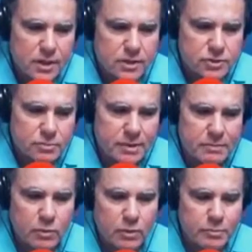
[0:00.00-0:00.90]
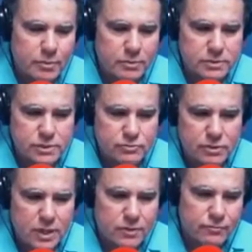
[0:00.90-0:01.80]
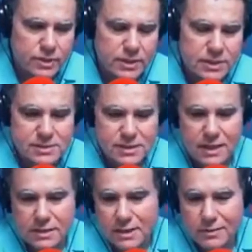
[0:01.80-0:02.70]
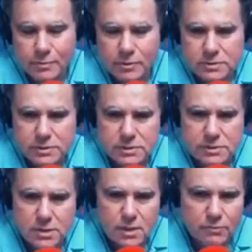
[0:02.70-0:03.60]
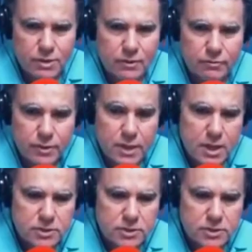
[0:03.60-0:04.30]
So maybe one person's recovery is not another person's recovery.